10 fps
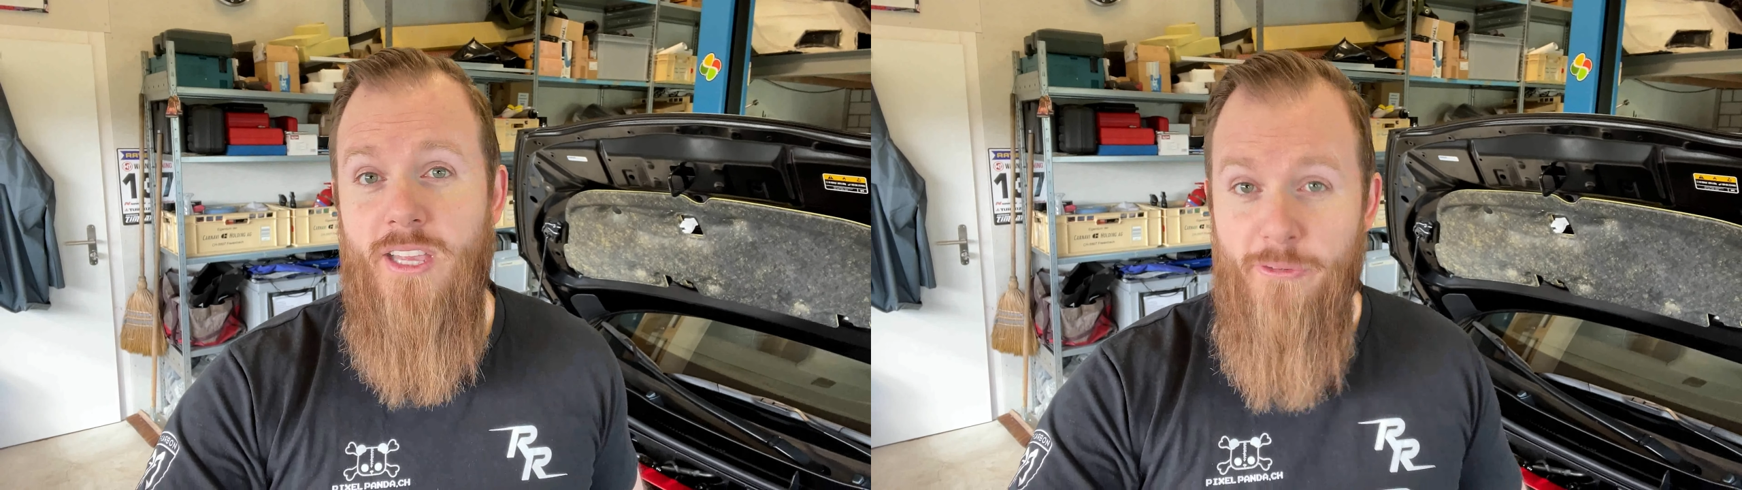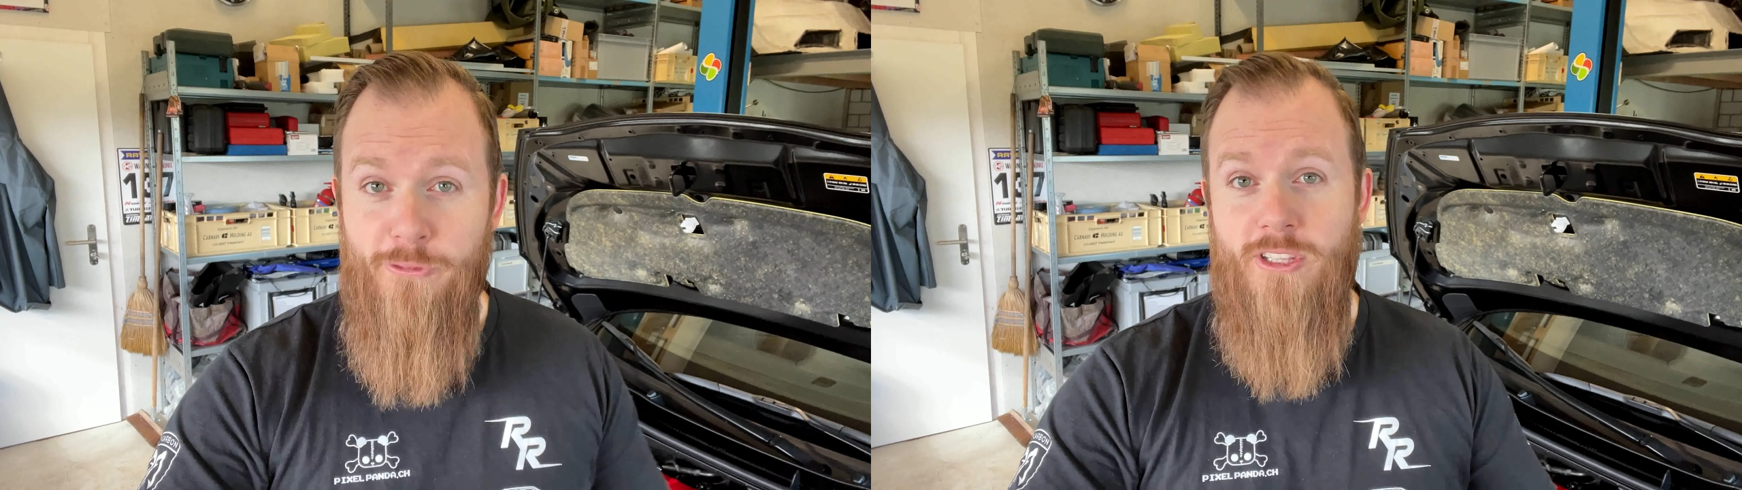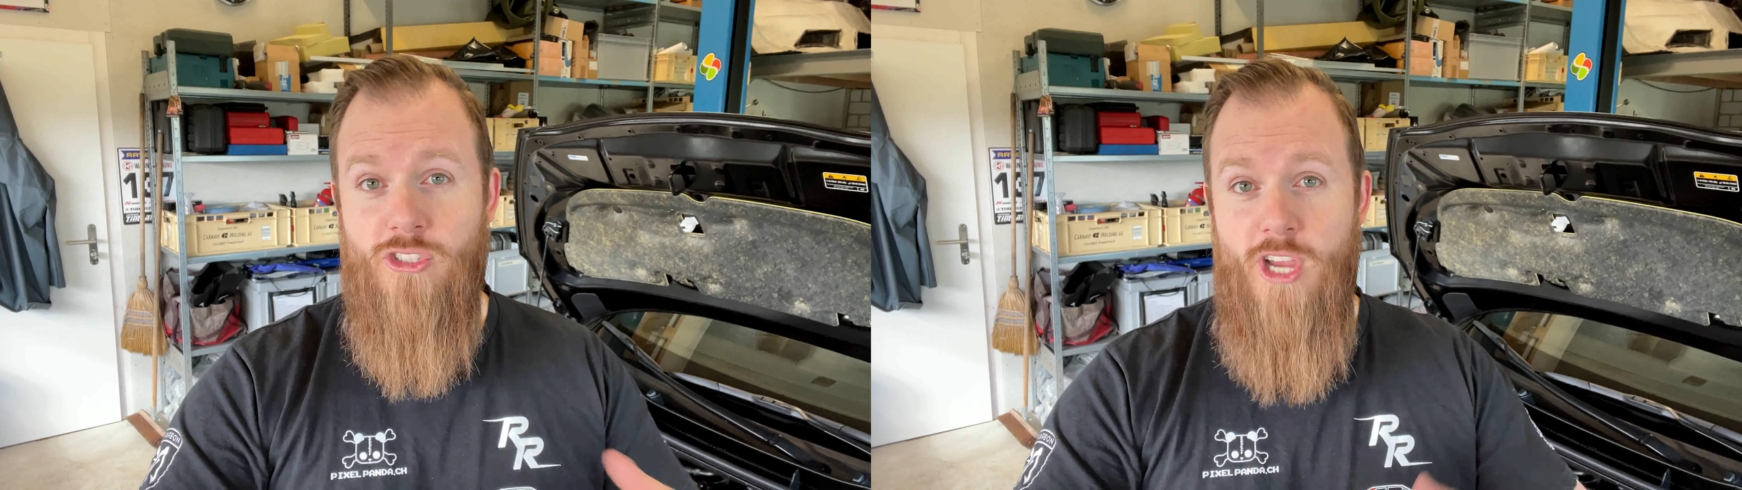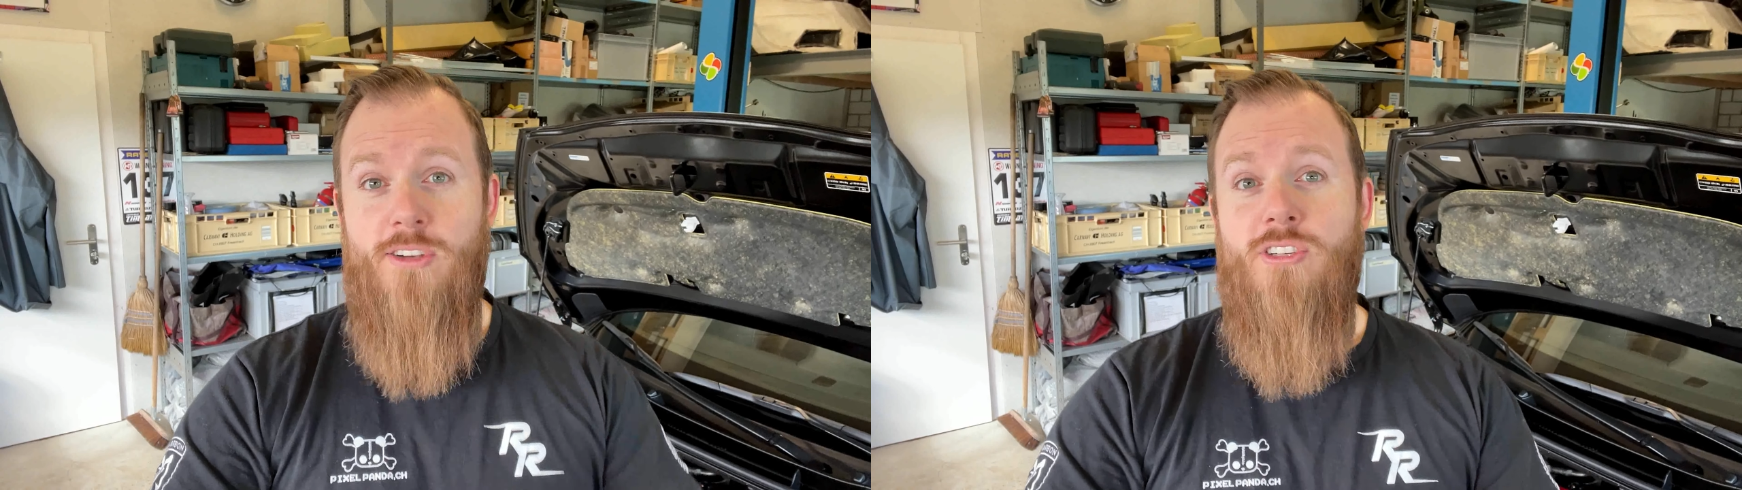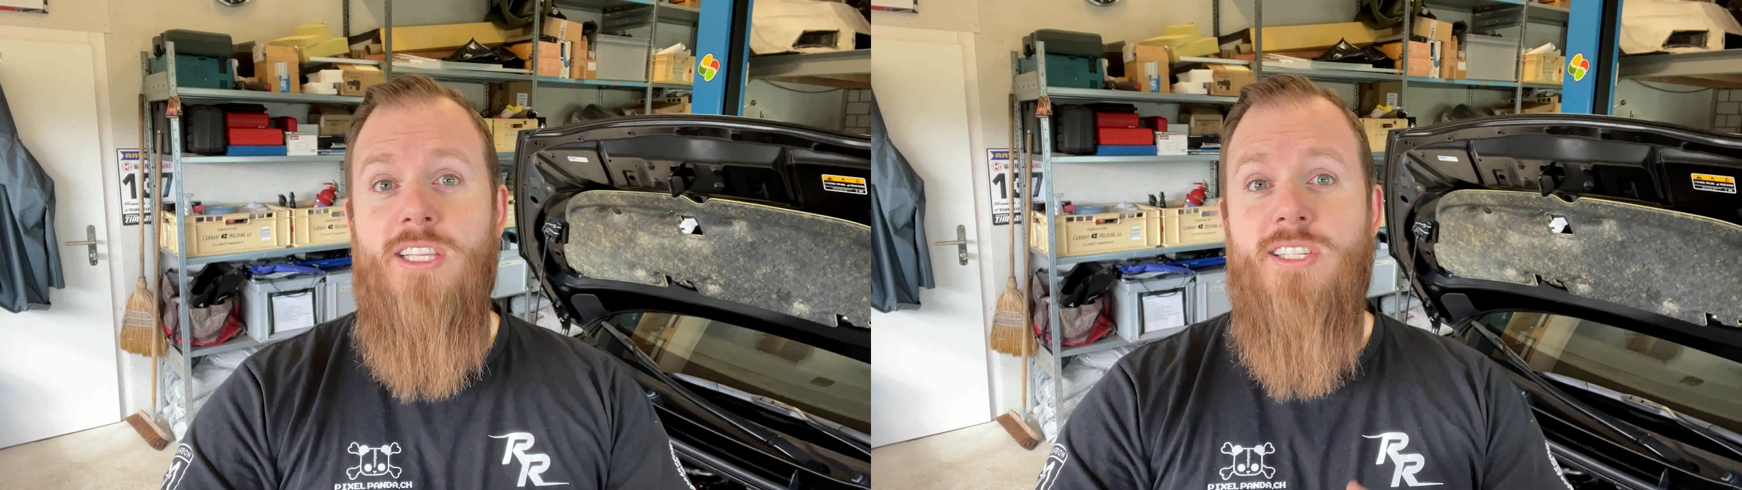if it
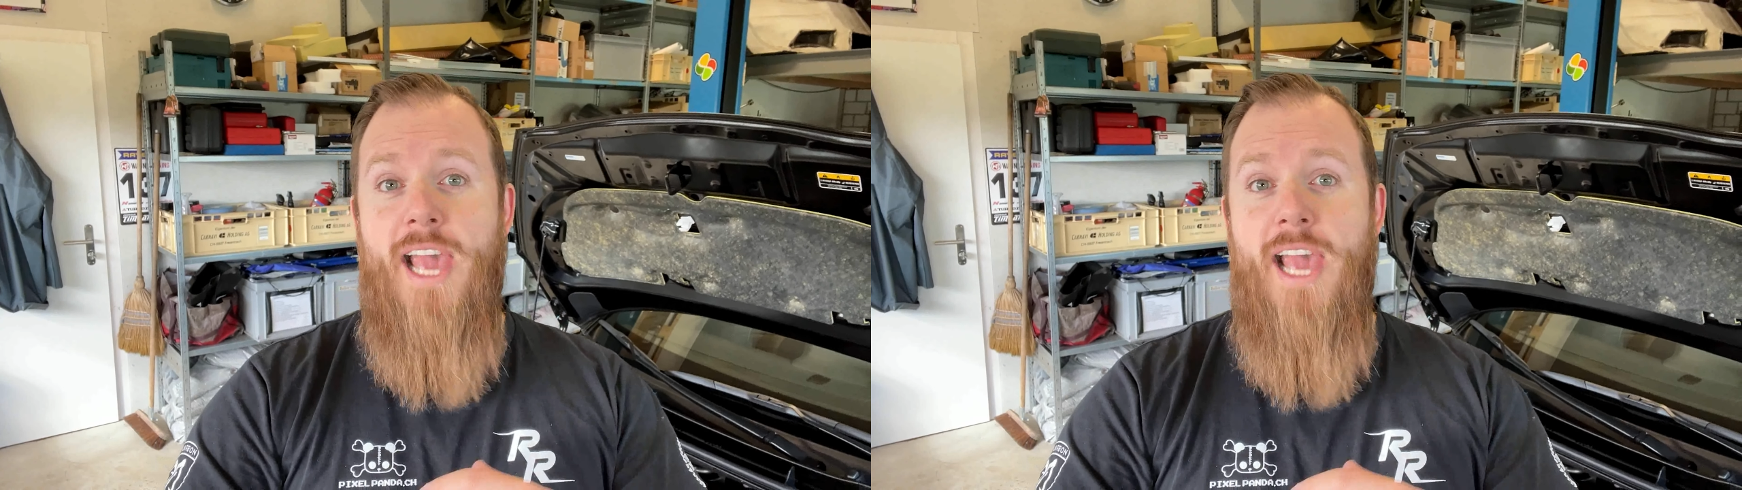generates